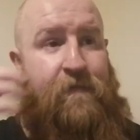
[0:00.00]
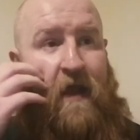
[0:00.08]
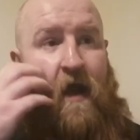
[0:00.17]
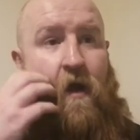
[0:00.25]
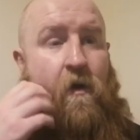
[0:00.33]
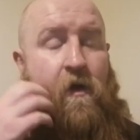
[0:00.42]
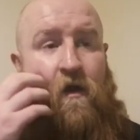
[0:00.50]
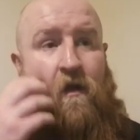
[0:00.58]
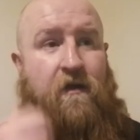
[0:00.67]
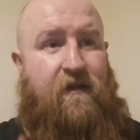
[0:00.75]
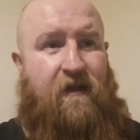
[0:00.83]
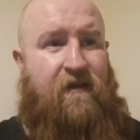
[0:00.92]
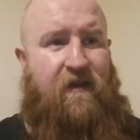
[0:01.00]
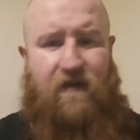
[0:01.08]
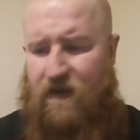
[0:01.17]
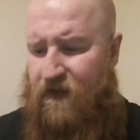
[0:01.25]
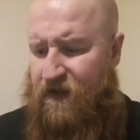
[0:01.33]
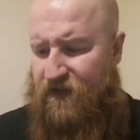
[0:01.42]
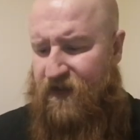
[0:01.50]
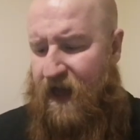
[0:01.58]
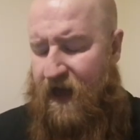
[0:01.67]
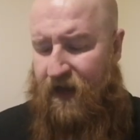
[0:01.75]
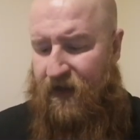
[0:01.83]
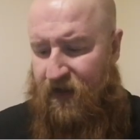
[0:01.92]
Now, this
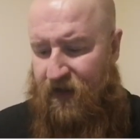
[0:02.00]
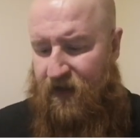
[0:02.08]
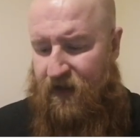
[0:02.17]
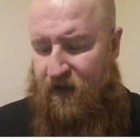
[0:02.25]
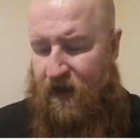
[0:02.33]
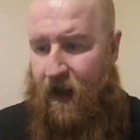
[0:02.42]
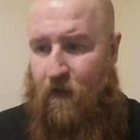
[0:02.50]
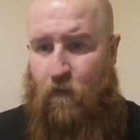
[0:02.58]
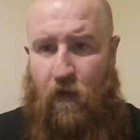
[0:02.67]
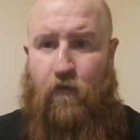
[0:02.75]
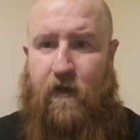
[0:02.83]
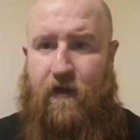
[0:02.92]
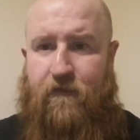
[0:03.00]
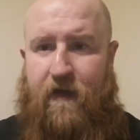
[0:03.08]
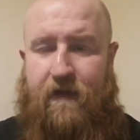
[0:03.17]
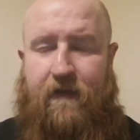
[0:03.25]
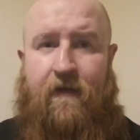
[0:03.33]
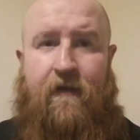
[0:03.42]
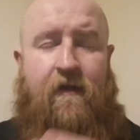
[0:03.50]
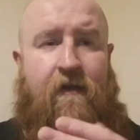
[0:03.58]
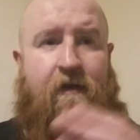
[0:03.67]
guy, right, will reoffend.